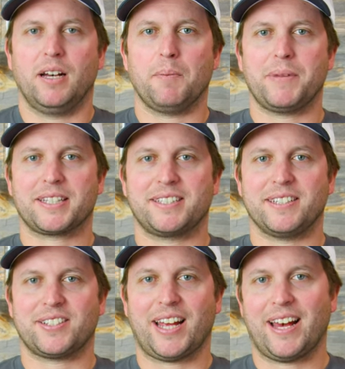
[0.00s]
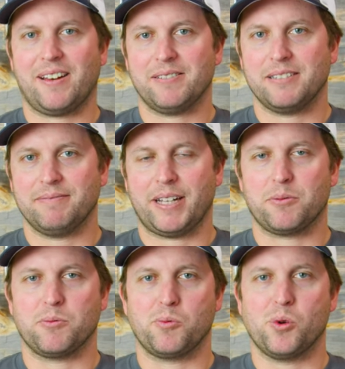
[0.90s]
Up next is sound,
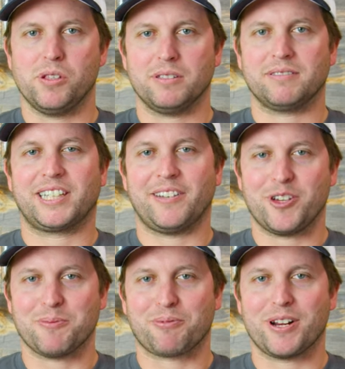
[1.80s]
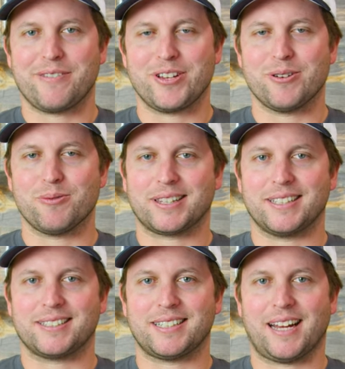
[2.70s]
and we'll give you a preview of what
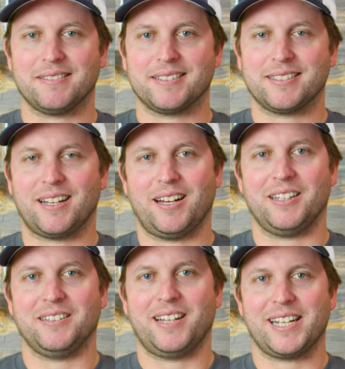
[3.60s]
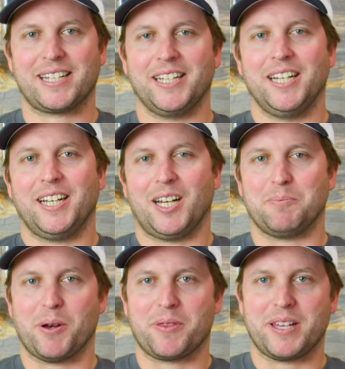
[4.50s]
this sounds like
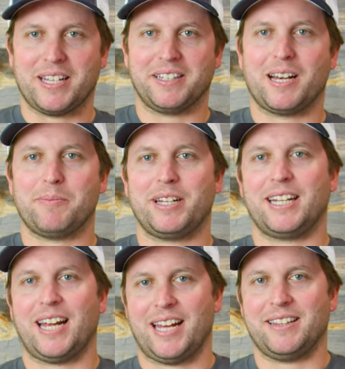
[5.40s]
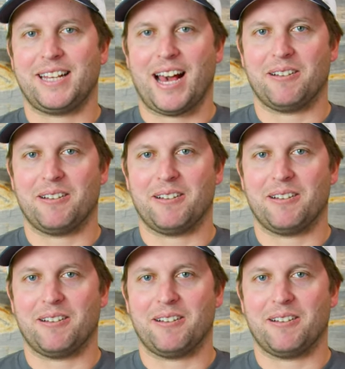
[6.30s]
on both the incoming and the